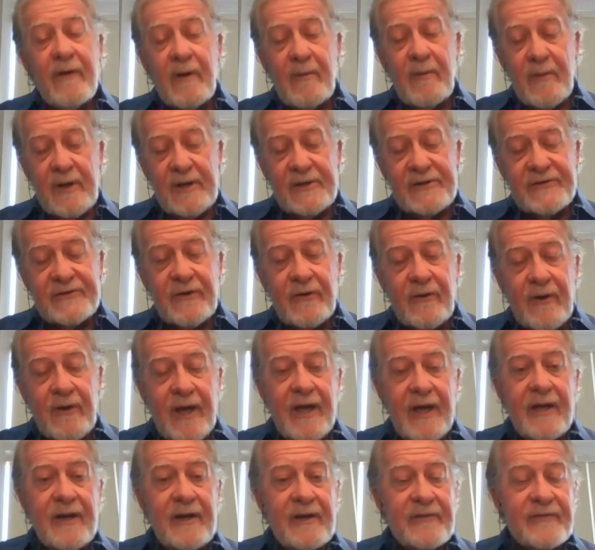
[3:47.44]
much so,
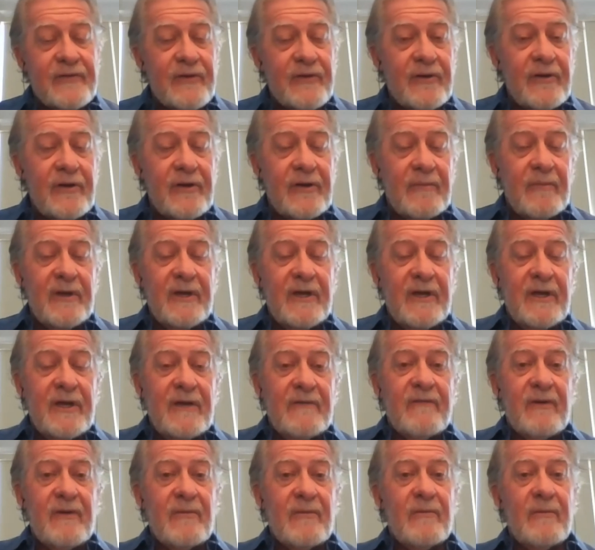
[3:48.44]
and it's going to be
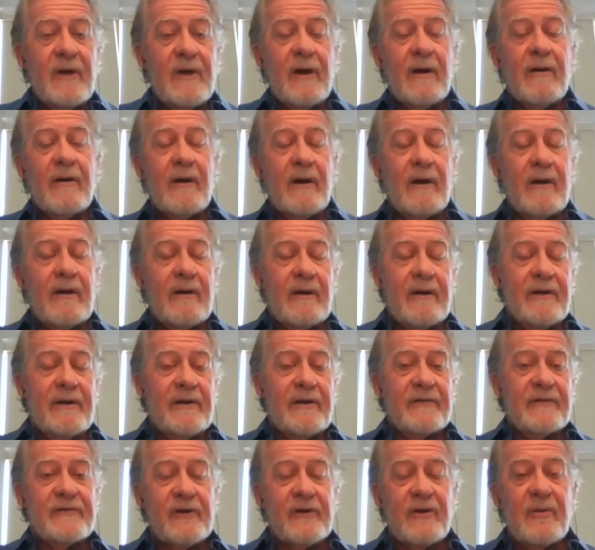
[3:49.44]
even
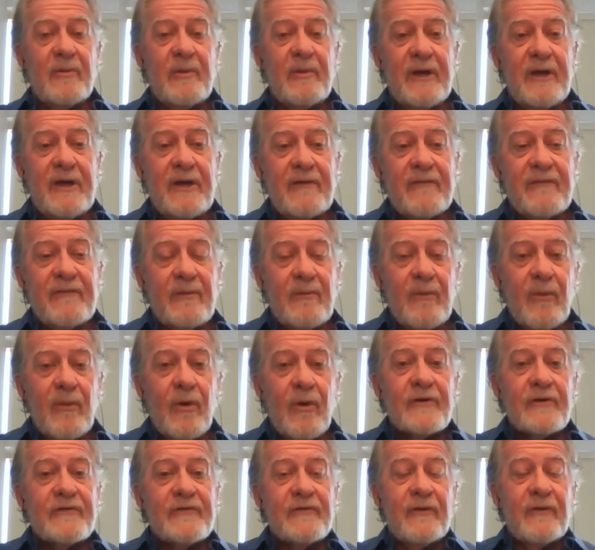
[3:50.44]

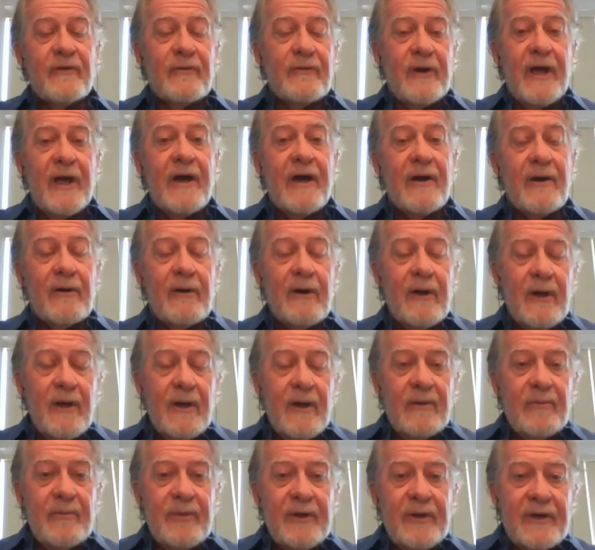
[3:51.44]
more so now,
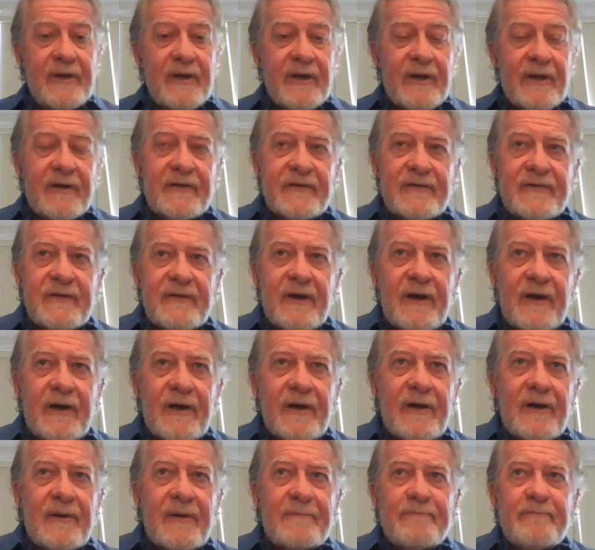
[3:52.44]
because
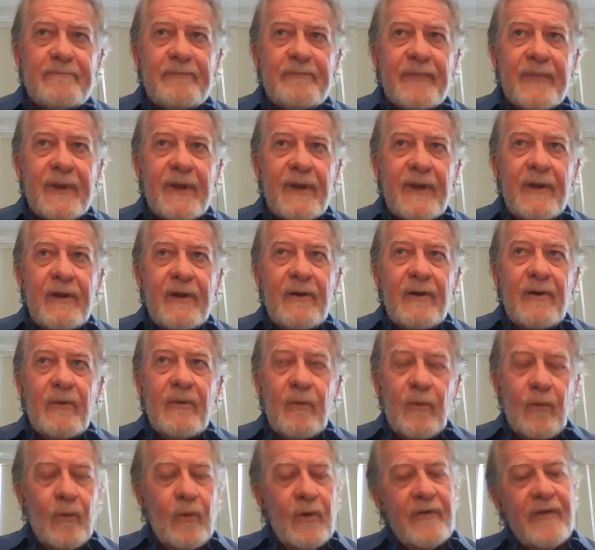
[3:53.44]

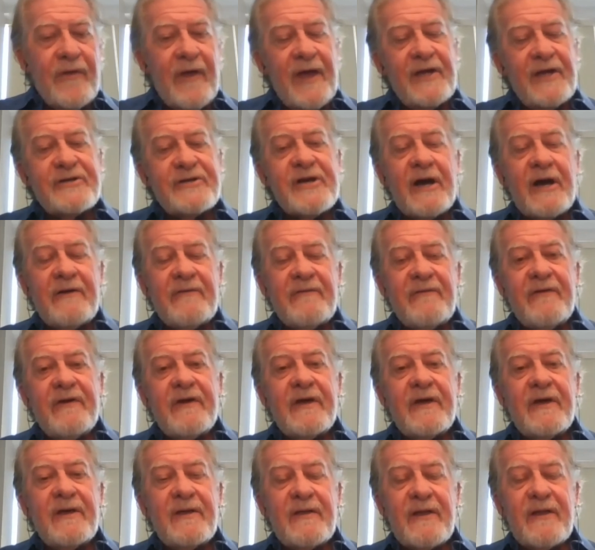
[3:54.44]
with
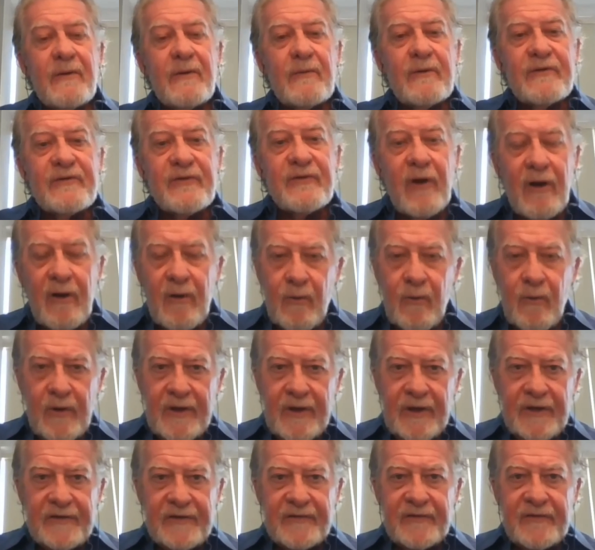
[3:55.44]
HIV there was
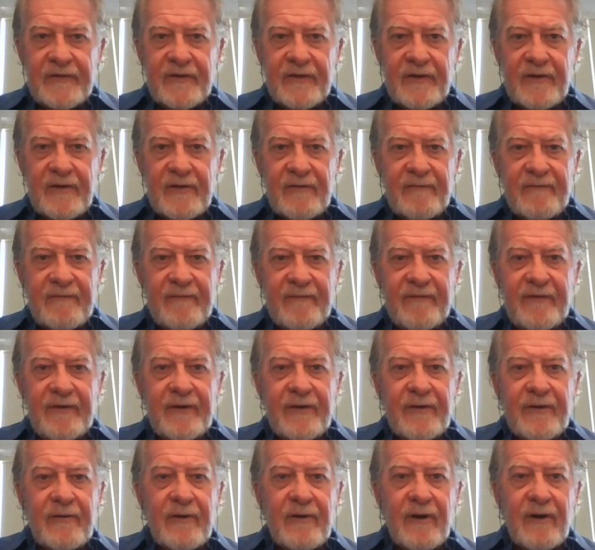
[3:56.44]
always the
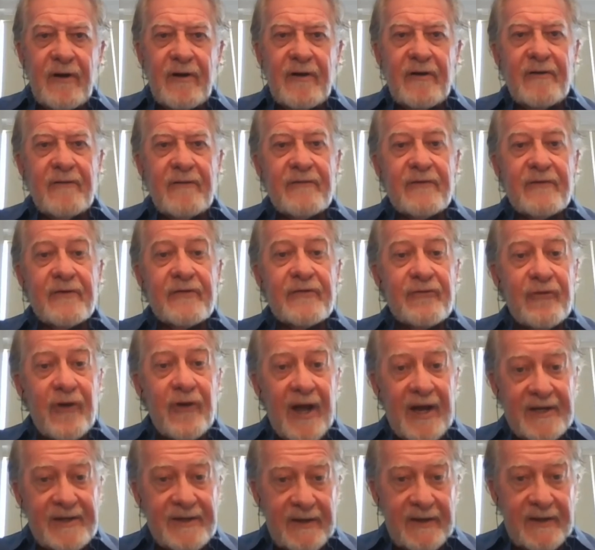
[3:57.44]
fear of
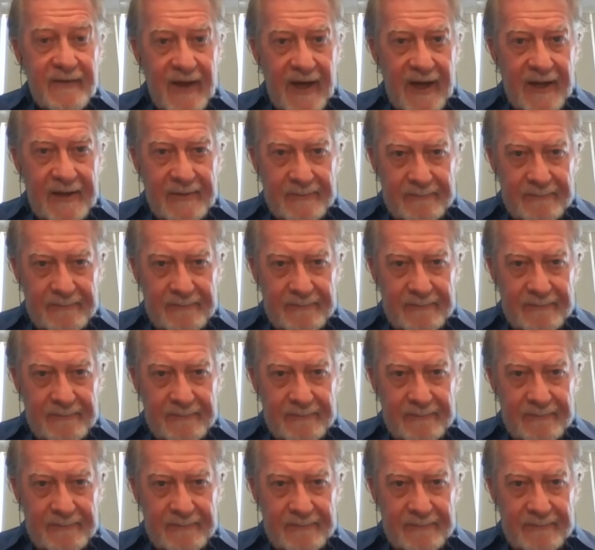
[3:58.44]
contracting that